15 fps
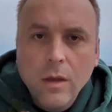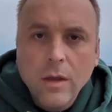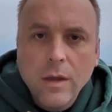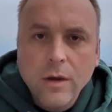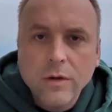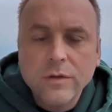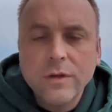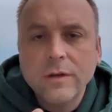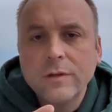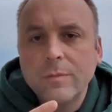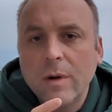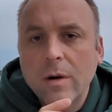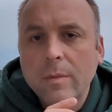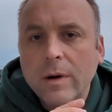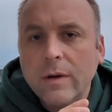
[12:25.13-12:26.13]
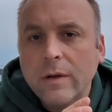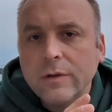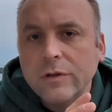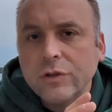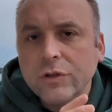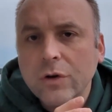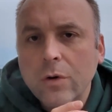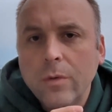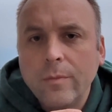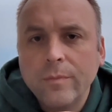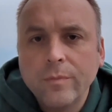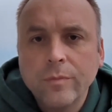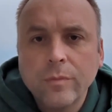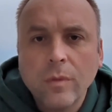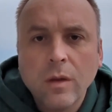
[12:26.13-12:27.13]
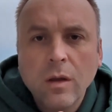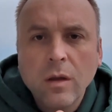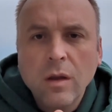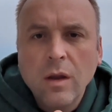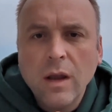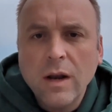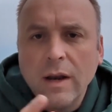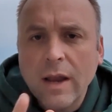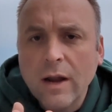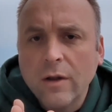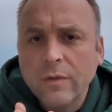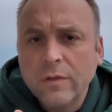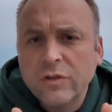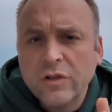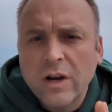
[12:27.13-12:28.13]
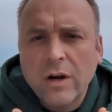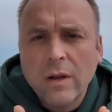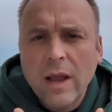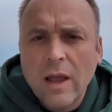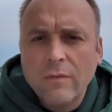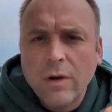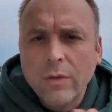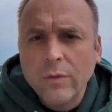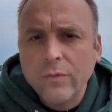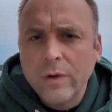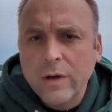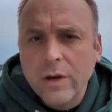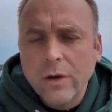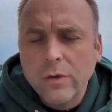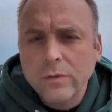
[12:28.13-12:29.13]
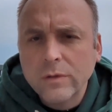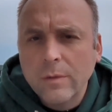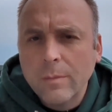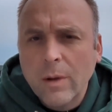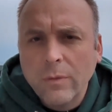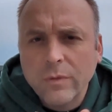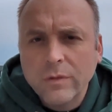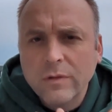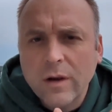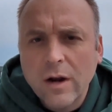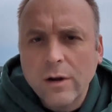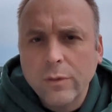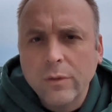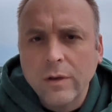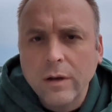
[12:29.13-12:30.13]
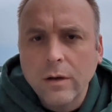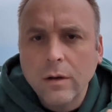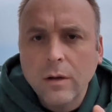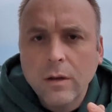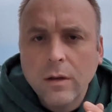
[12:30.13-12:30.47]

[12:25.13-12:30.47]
Here's the experiment I'd like to show. And again, on this channel, I have other videos about this kind of thing.